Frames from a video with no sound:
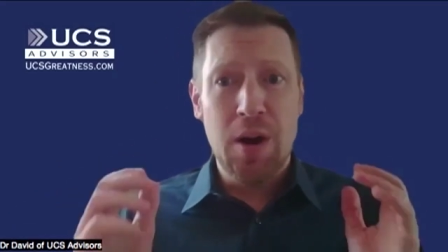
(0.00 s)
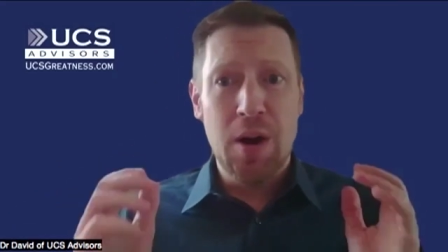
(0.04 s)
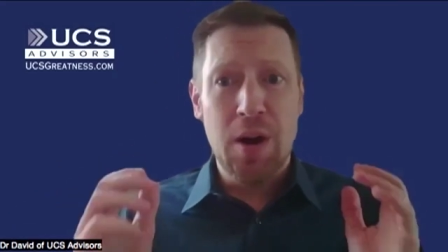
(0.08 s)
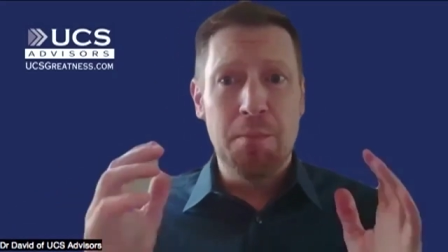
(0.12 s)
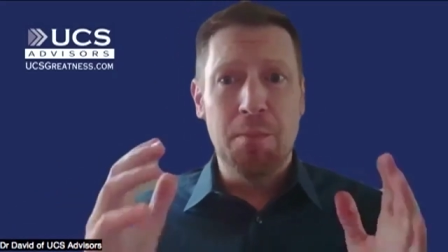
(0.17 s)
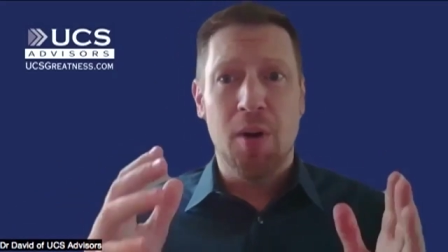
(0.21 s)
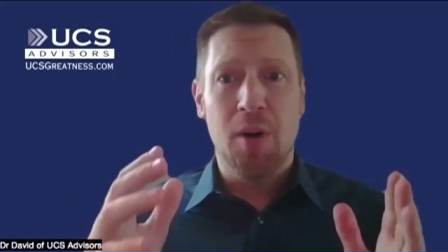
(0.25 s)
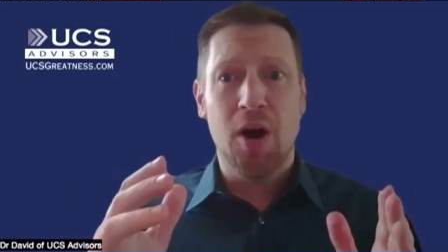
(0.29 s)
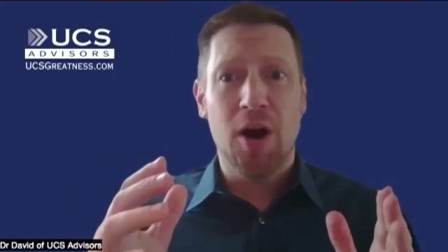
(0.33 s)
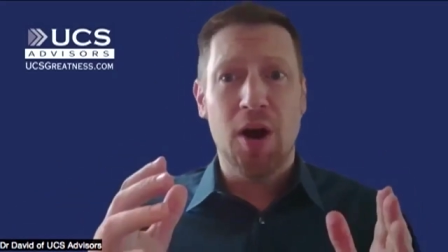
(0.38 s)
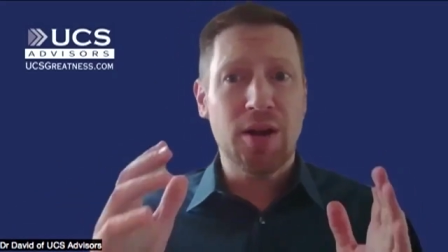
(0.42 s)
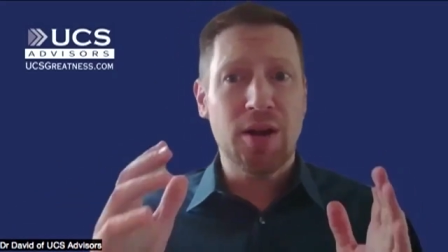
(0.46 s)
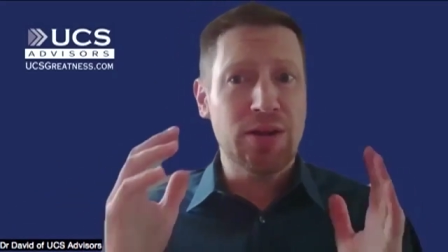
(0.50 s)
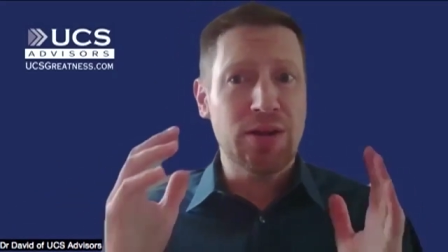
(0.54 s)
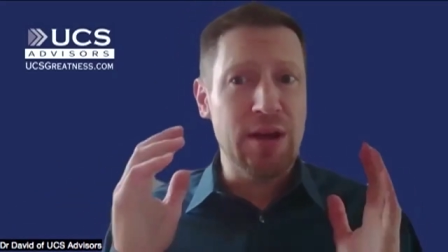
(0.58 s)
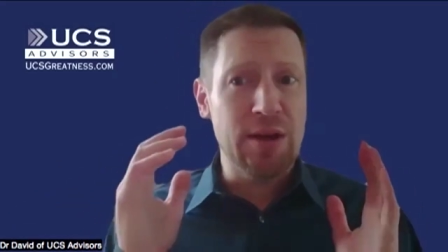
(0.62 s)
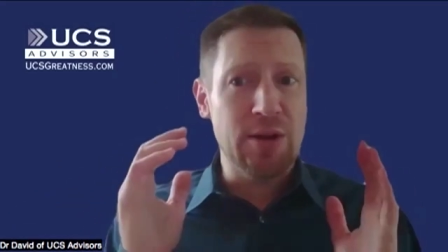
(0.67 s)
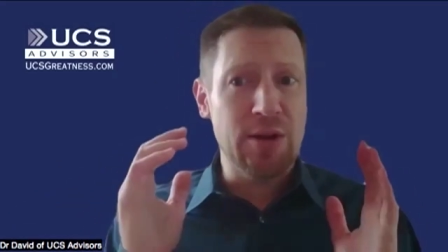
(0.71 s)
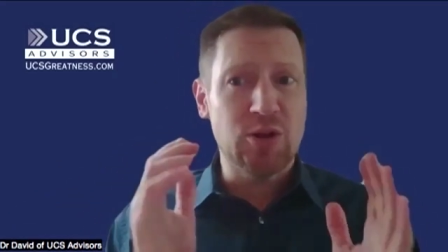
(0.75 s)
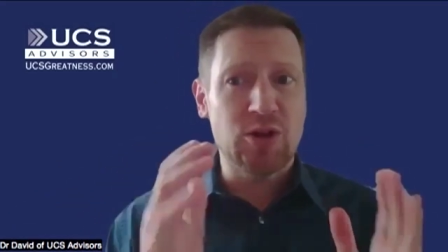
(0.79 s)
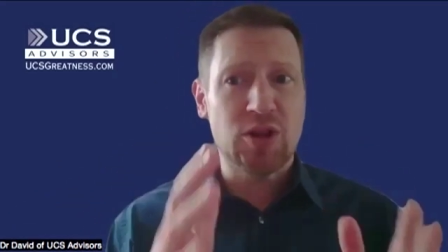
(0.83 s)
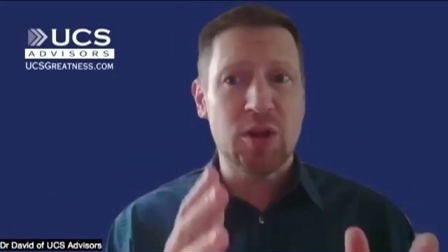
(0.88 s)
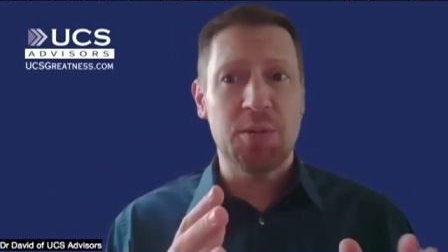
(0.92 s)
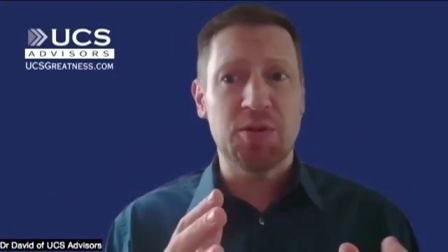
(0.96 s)
Mark, thank
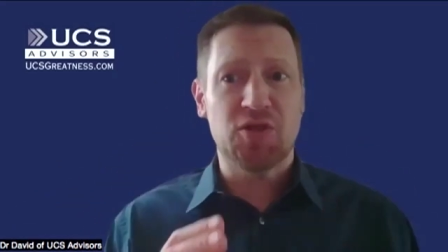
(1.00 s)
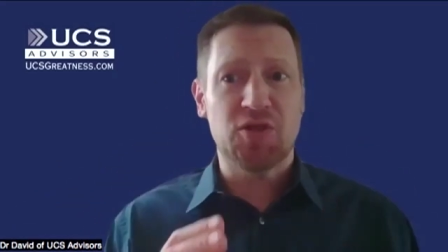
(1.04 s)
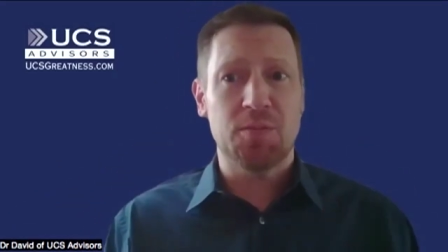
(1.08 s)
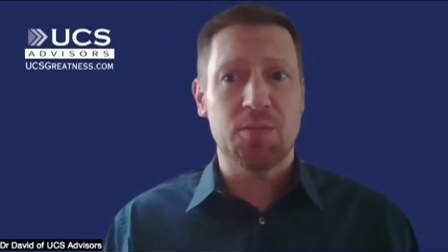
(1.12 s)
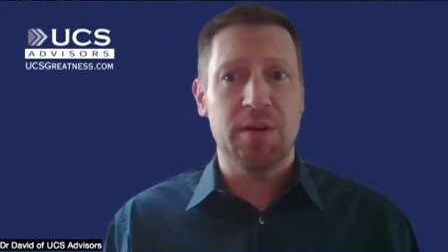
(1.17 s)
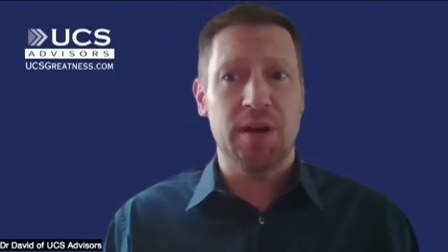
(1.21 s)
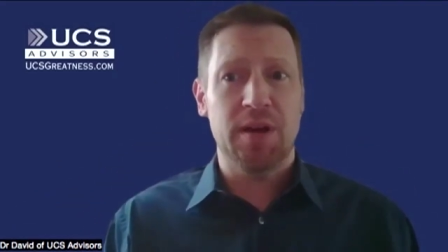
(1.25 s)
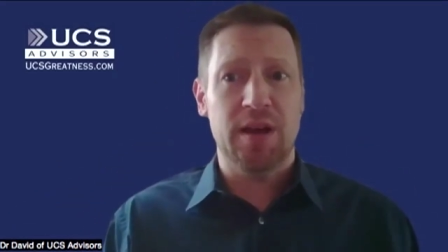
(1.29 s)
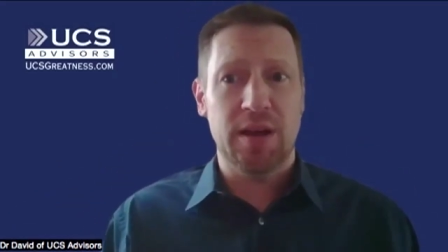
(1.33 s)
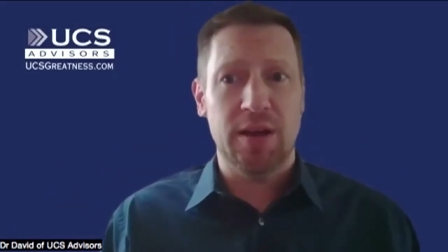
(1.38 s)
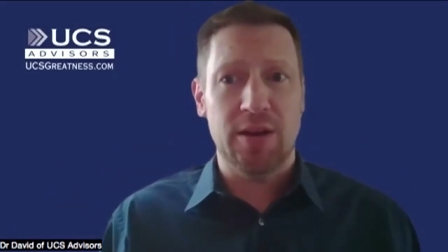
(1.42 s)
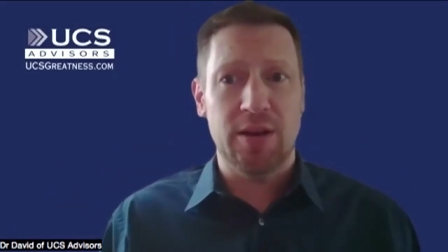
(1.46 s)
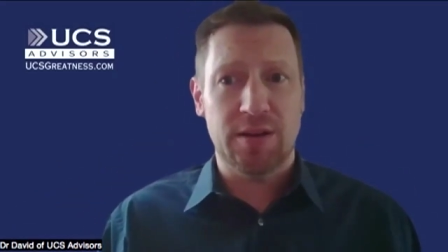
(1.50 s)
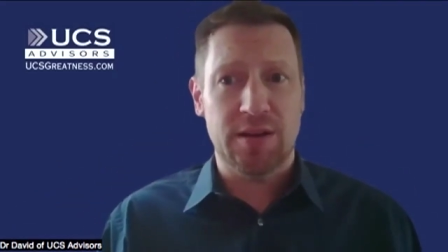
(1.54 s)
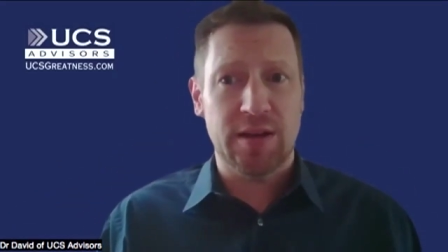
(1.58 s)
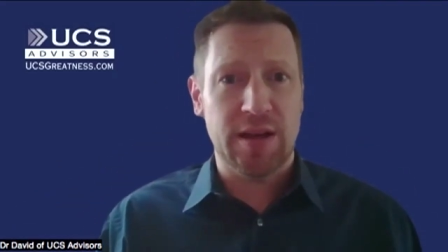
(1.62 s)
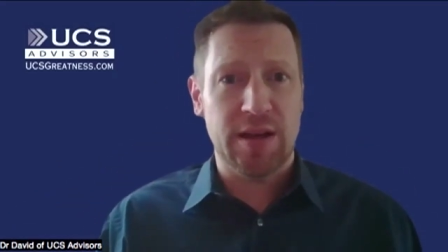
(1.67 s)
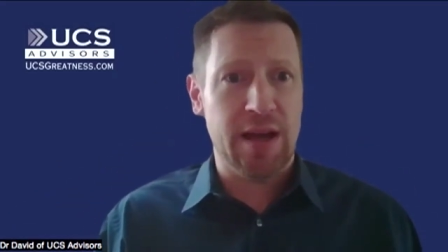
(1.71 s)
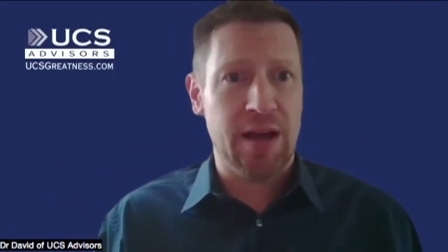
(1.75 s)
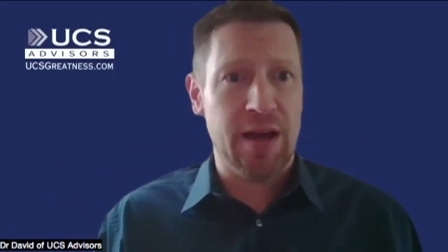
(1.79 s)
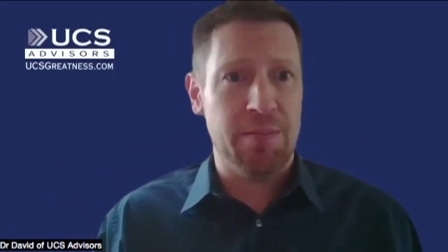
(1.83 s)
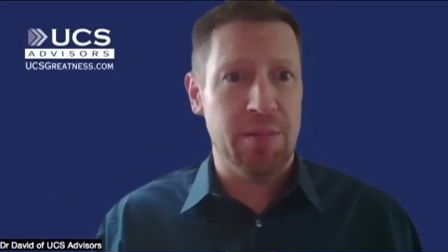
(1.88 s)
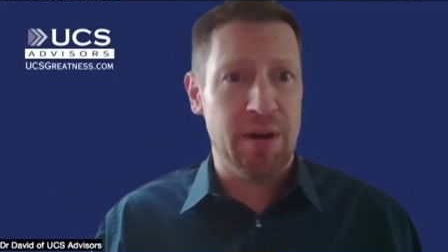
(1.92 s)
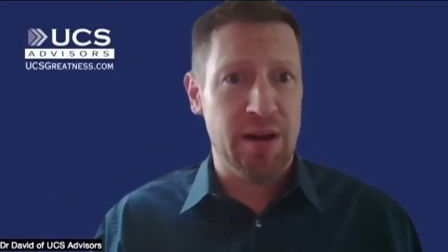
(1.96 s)
you so much for being here
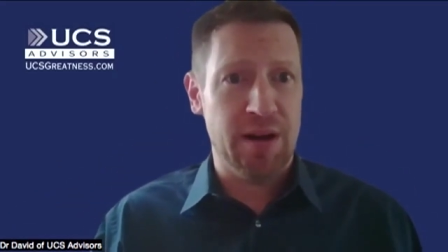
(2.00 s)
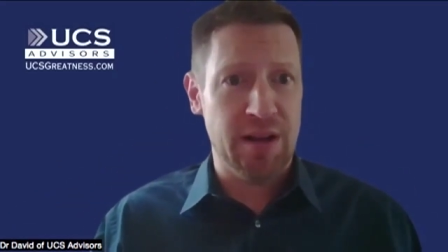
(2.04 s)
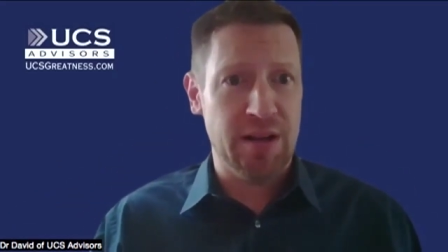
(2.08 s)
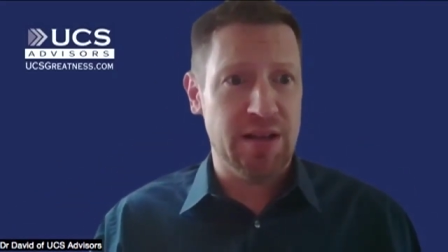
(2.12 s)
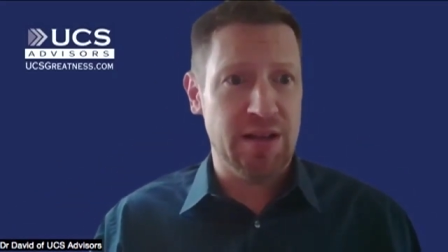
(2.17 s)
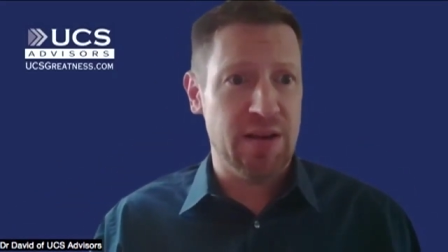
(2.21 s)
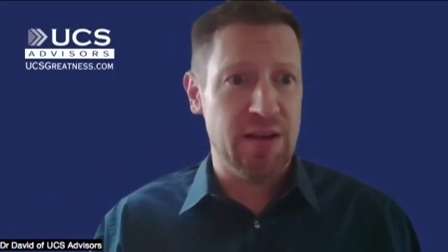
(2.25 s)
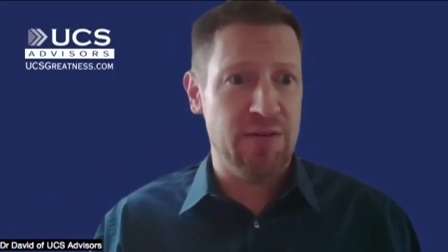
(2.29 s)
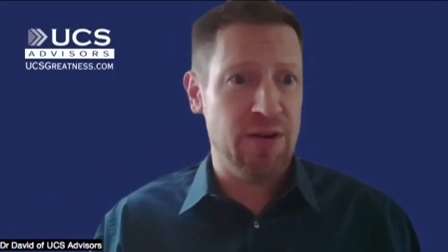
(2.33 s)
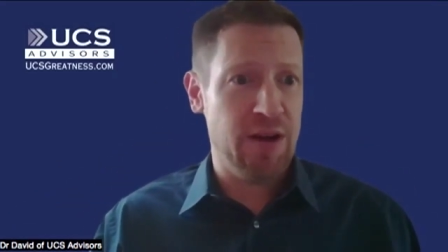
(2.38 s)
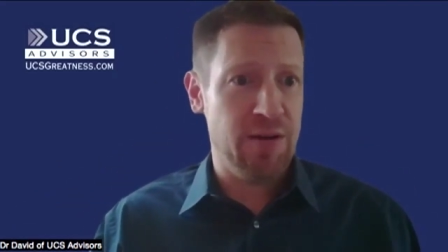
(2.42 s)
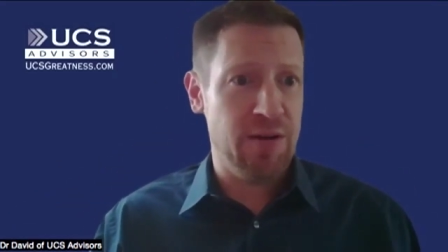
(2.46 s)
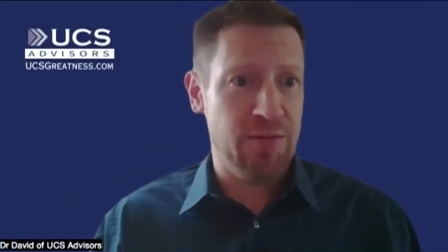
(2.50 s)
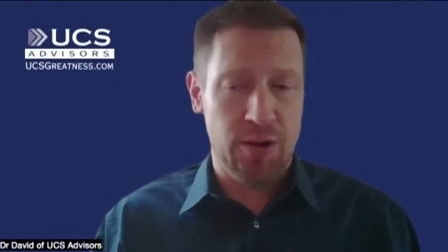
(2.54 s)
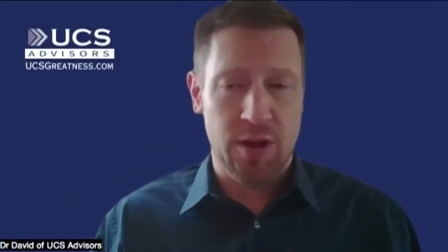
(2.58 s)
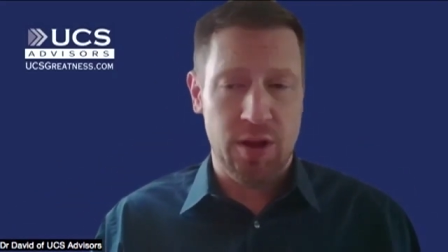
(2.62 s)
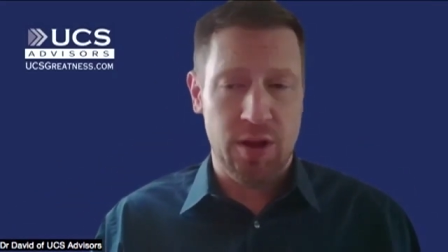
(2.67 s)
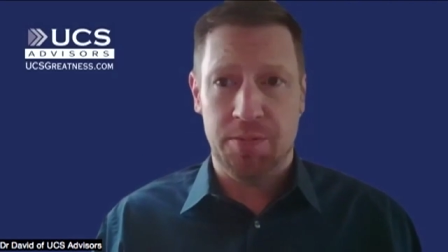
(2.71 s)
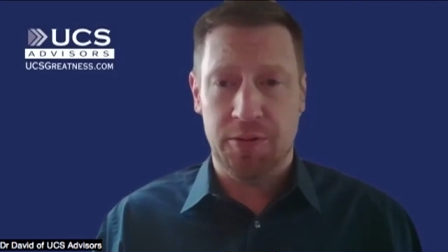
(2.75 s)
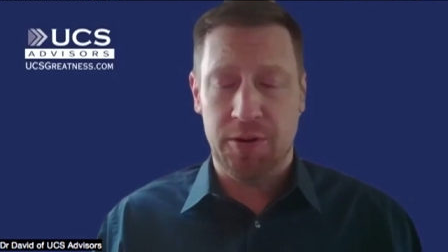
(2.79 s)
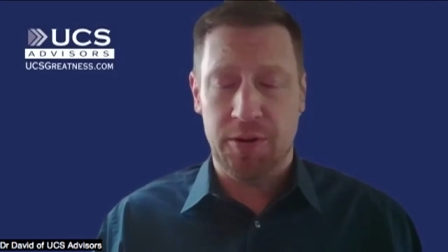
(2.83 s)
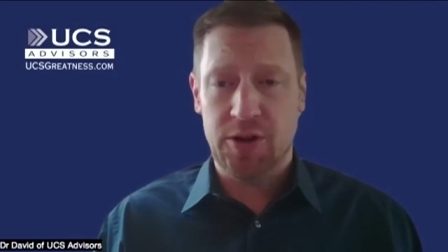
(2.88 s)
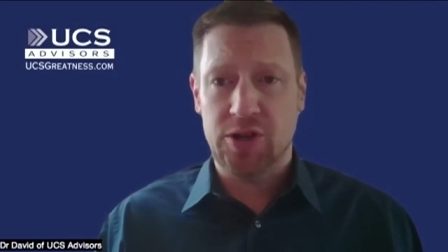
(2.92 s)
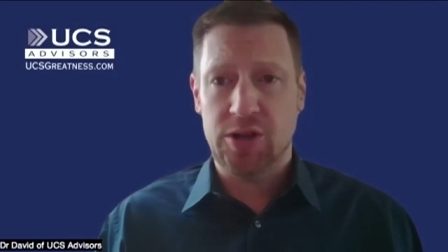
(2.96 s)
today on Money TV. Really
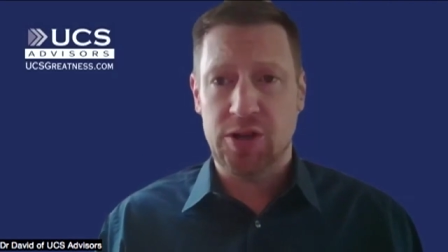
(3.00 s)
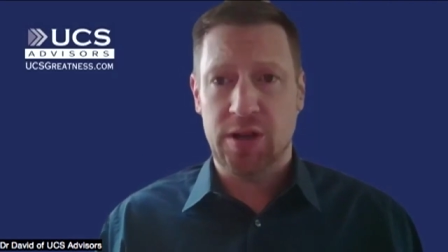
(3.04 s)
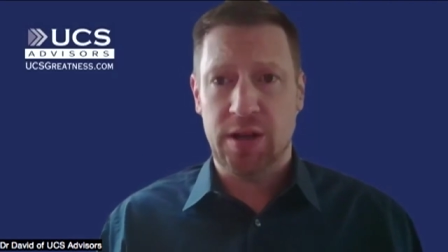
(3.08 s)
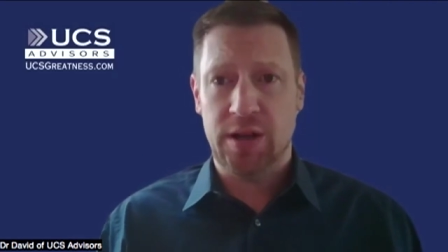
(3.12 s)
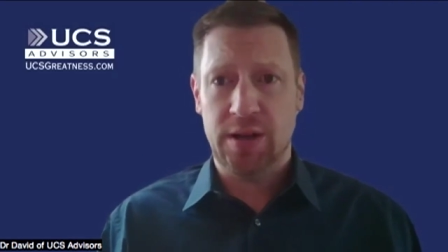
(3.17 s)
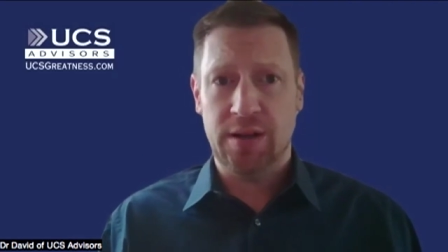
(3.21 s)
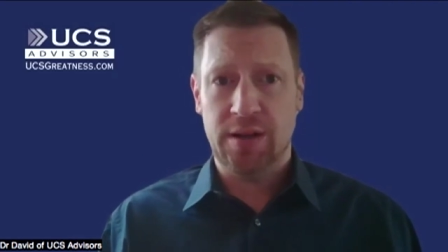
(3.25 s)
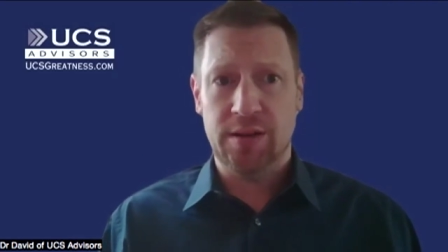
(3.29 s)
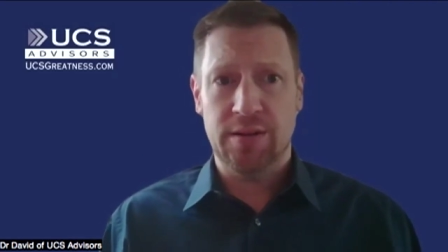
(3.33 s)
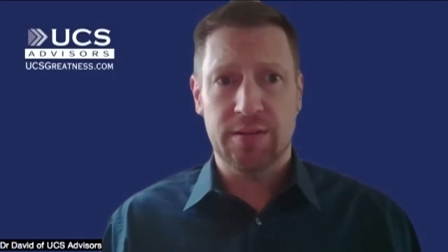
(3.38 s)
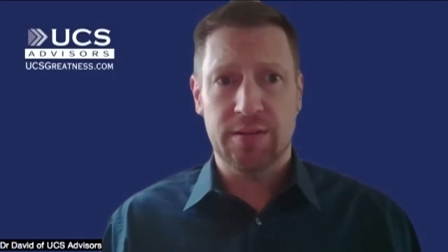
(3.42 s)
appreciate it.